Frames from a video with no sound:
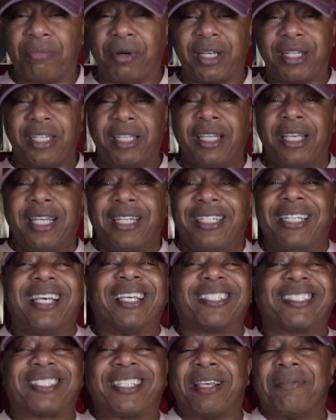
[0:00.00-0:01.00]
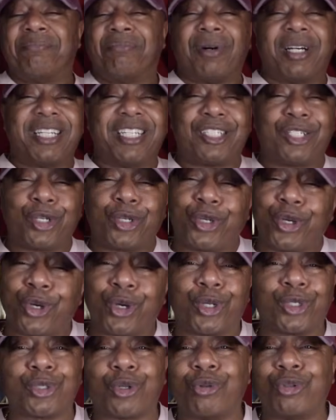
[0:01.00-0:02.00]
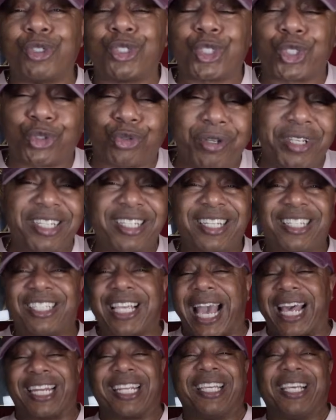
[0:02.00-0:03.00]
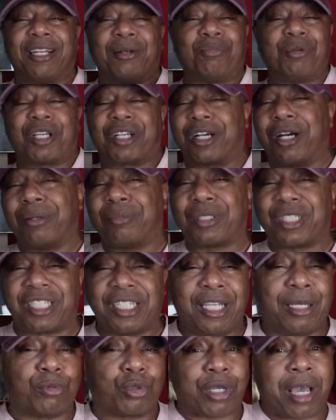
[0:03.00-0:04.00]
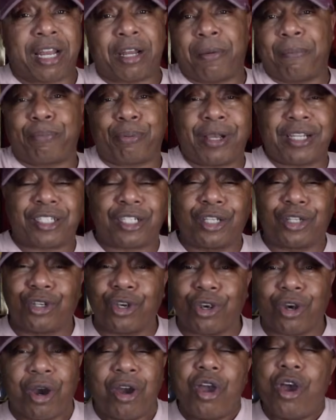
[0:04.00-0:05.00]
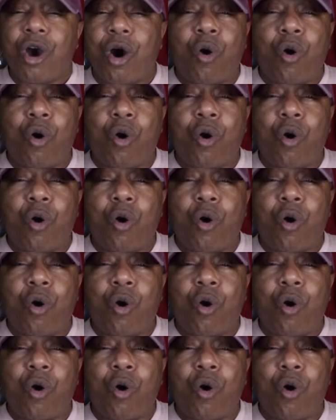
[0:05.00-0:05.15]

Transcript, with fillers: money. They'll send money to girls on the street to try to get them to come see them, try to impress the girl.